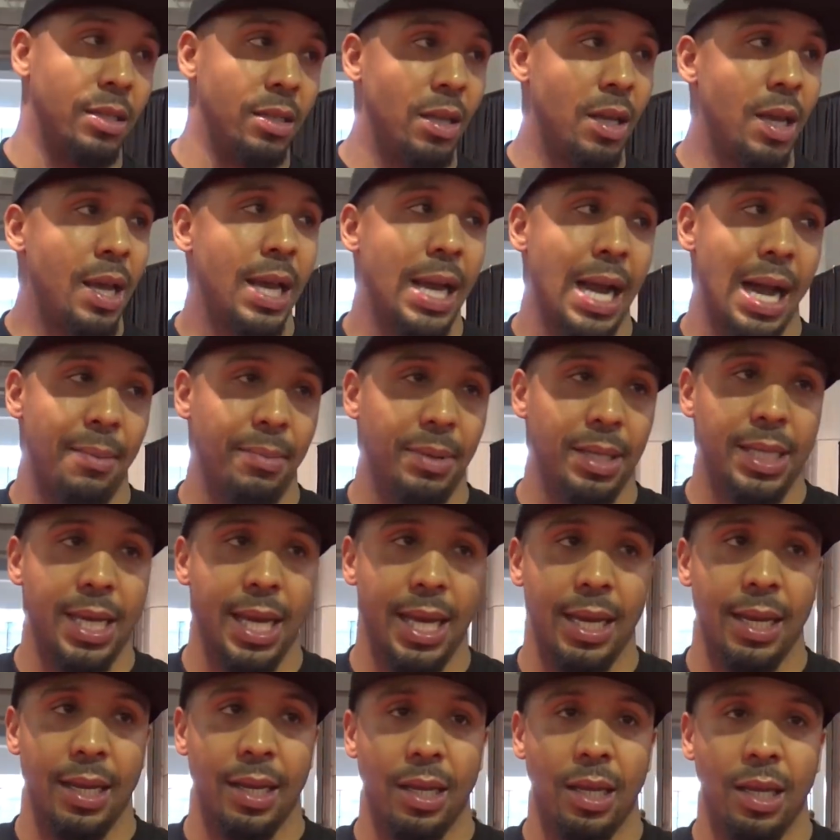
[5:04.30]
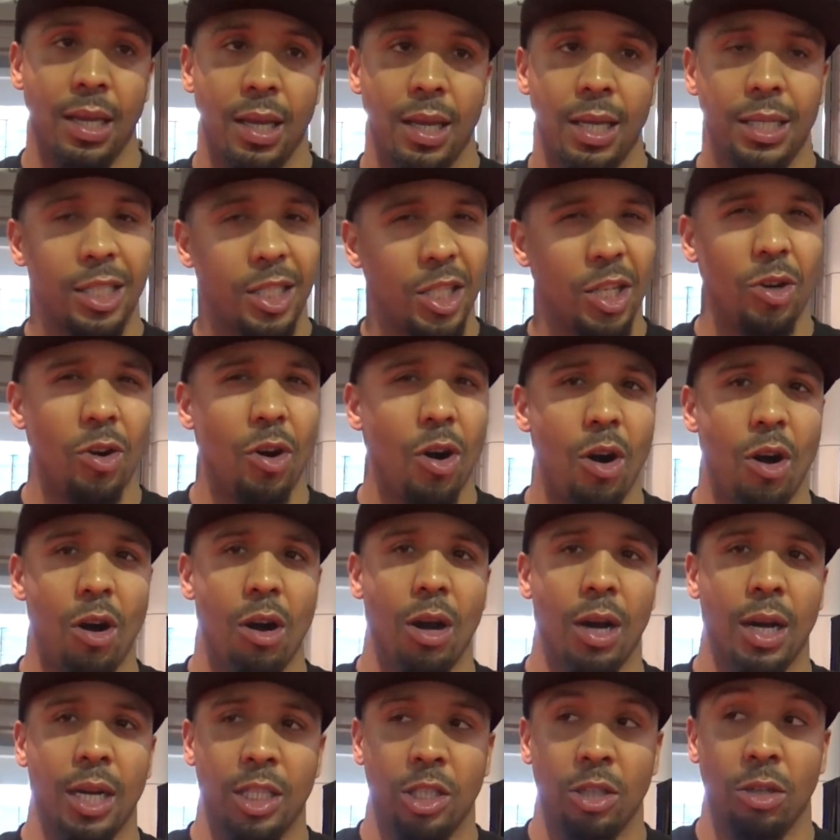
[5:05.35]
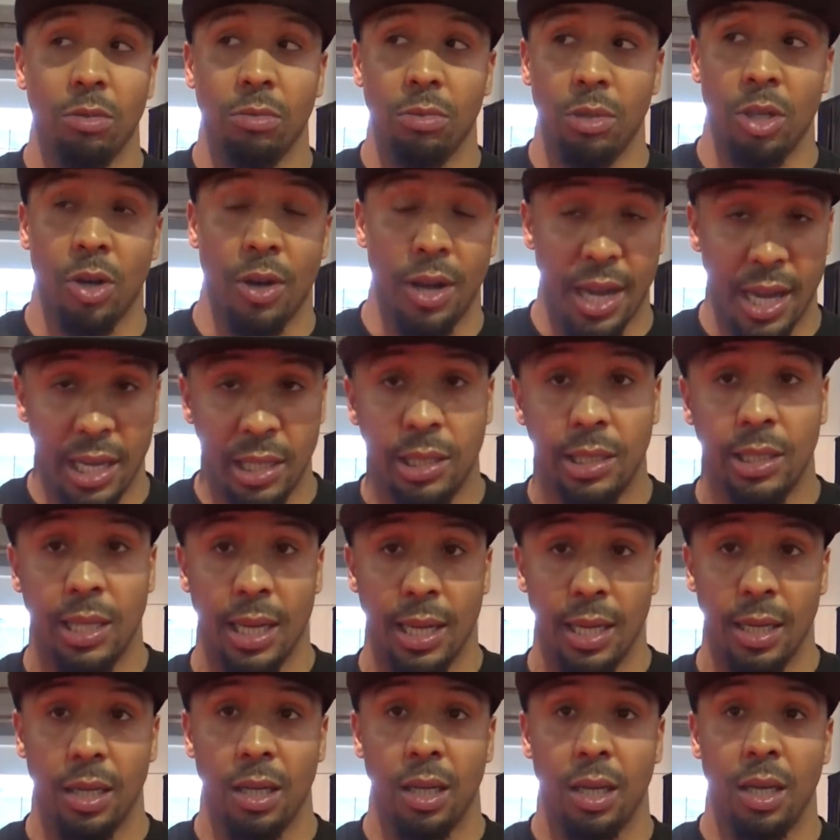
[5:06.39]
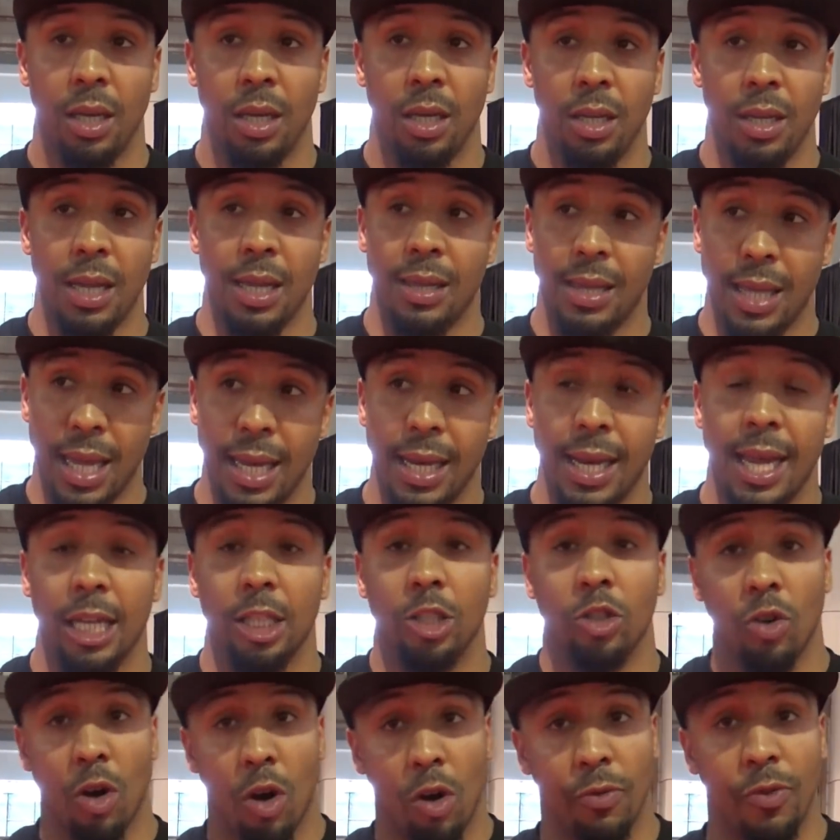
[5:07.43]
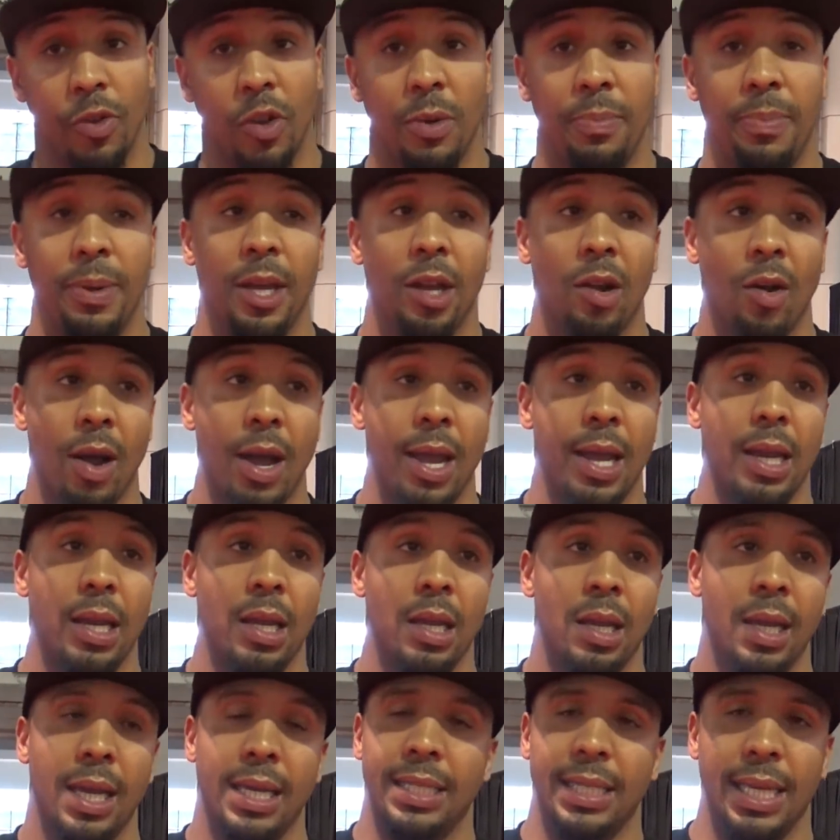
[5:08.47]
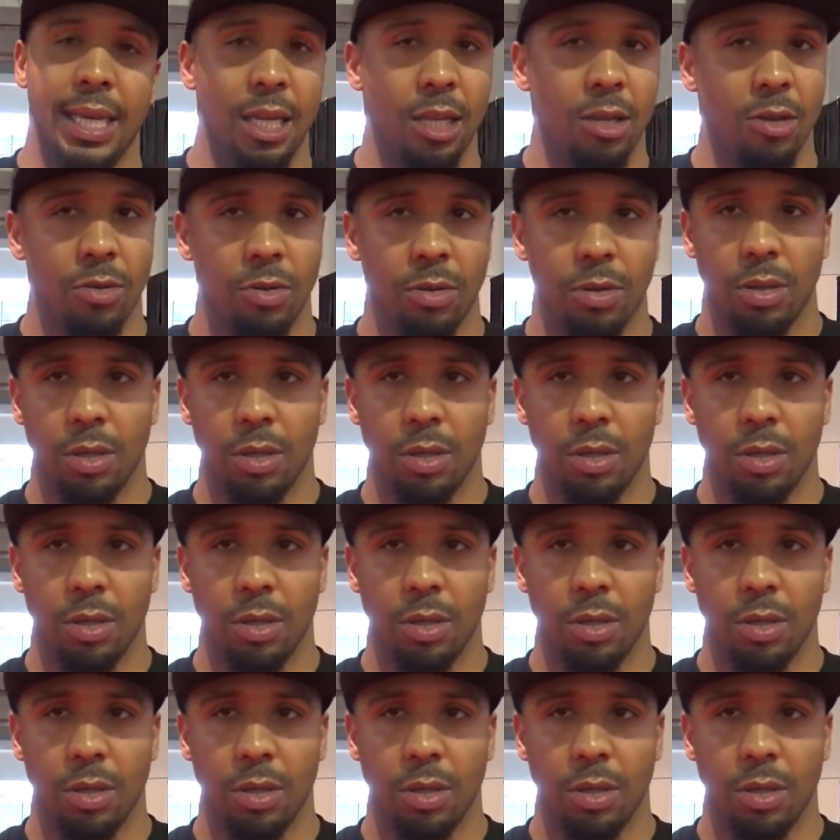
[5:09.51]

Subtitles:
and commentating, it's still hard because your instinct, the thing that drove you to be great, it's in you.